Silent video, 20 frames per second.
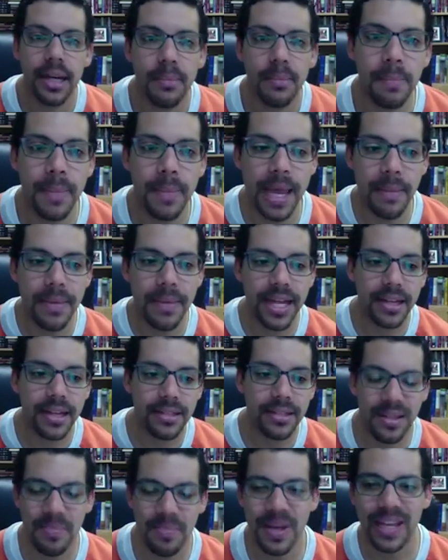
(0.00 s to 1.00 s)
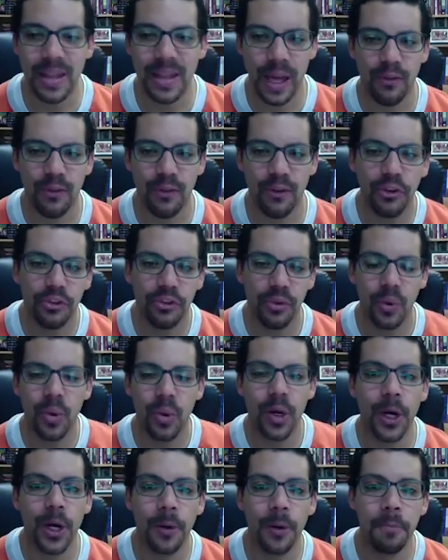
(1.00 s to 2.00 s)
but maybe it's the being thankful
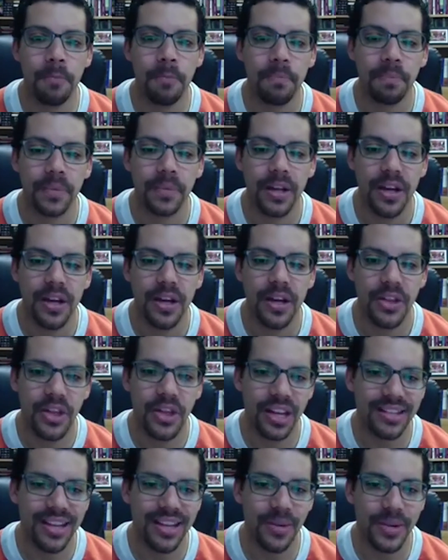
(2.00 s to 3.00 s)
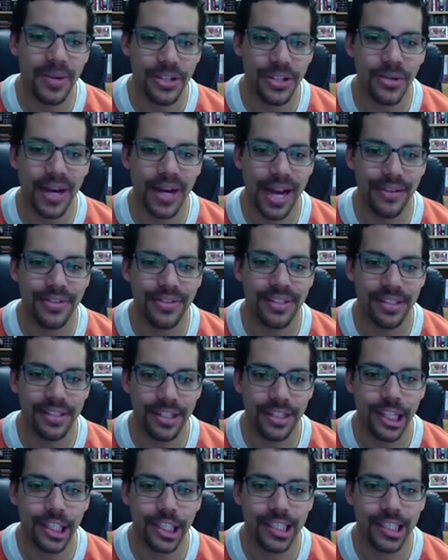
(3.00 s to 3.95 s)
for the things that we do have still.